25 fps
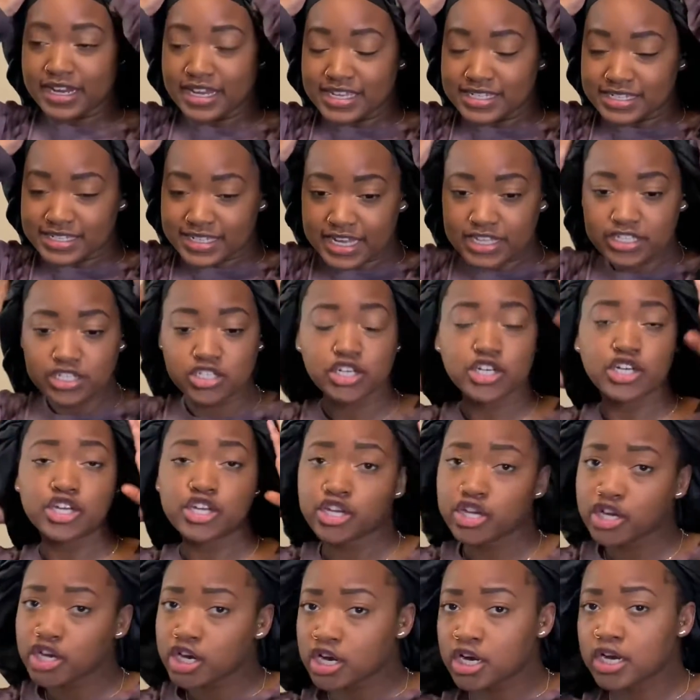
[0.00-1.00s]
It stays
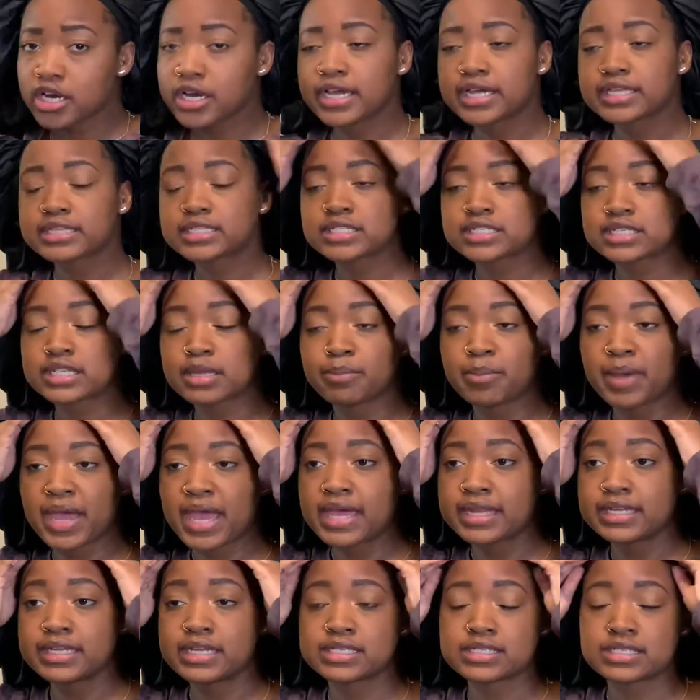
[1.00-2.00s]
secure. The
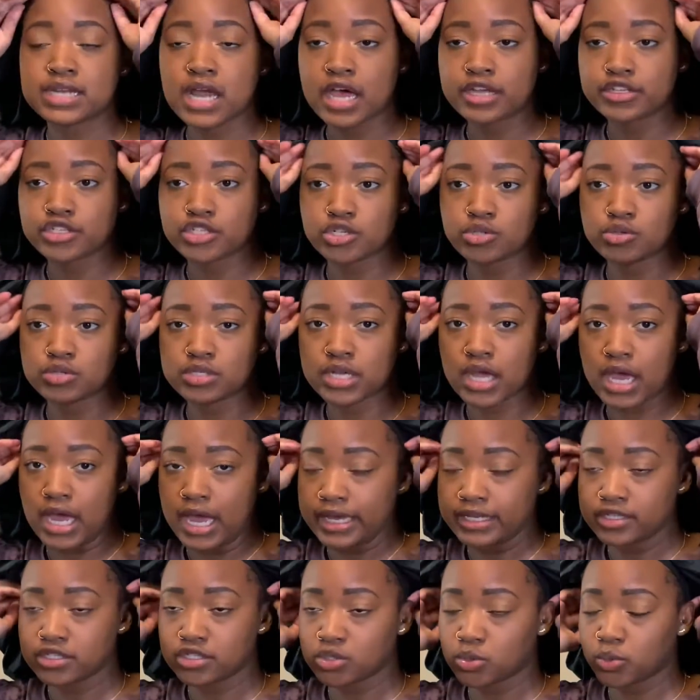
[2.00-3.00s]
band is not too
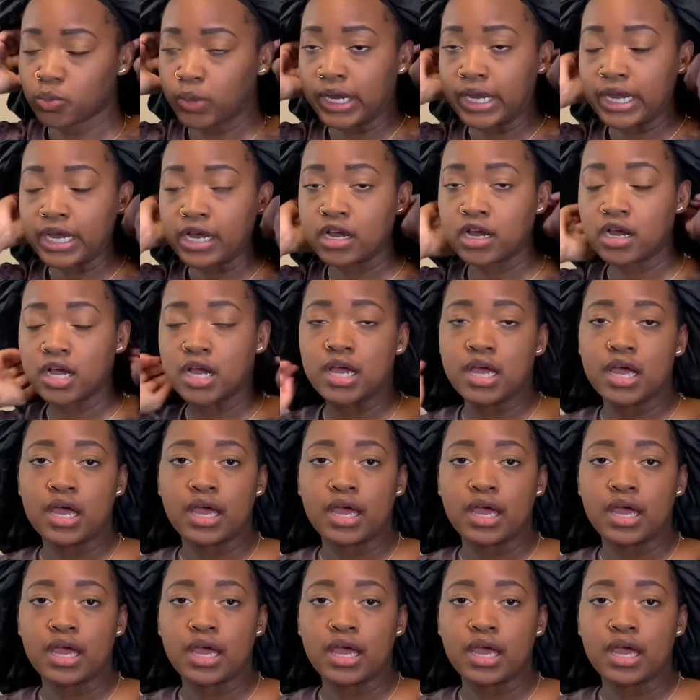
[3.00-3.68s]
tight to where